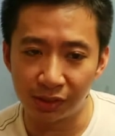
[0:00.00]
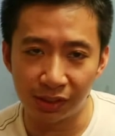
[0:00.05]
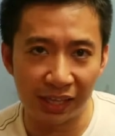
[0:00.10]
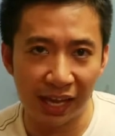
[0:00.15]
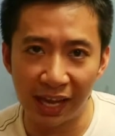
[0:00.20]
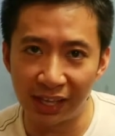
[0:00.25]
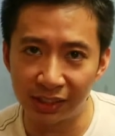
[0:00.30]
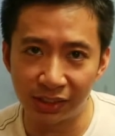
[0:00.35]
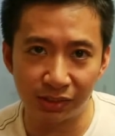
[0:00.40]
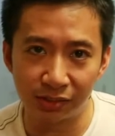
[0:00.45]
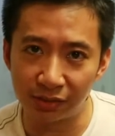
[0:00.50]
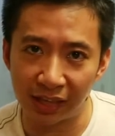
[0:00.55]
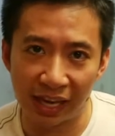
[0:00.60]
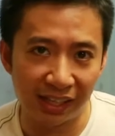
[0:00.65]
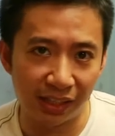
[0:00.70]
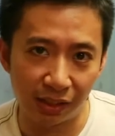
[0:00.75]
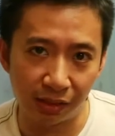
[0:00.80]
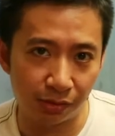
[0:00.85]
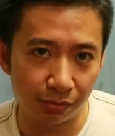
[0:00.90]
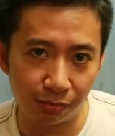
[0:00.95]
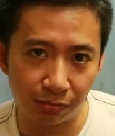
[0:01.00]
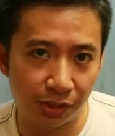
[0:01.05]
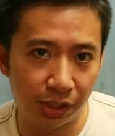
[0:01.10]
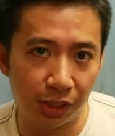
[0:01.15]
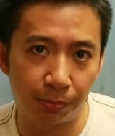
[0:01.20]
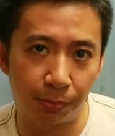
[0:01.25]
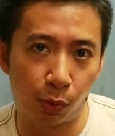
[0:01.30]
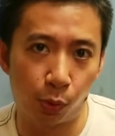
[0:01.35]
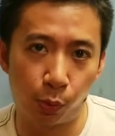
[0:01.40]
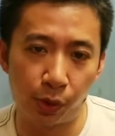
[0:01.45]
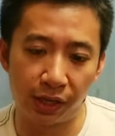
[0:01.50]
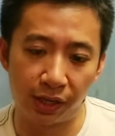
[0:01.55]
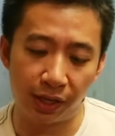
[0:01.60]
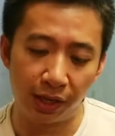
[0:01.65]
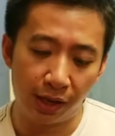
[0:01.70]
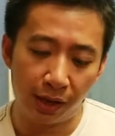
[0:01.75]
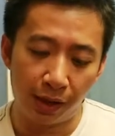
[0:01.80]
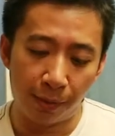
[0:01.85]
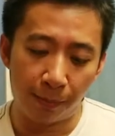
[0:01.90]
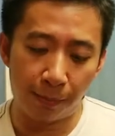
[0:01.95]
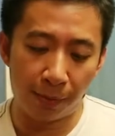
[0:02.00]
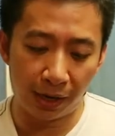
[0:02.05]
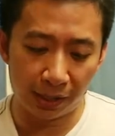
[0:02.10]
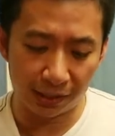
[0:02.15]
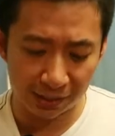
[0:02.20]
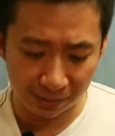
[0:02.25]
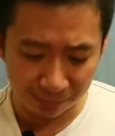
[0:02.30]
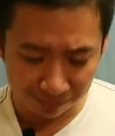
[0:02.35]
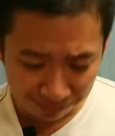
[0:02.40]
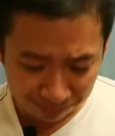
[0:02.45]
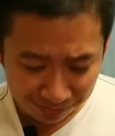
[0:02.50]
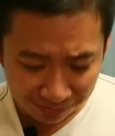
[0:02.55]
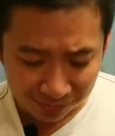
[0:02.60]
cats kind of keep away. But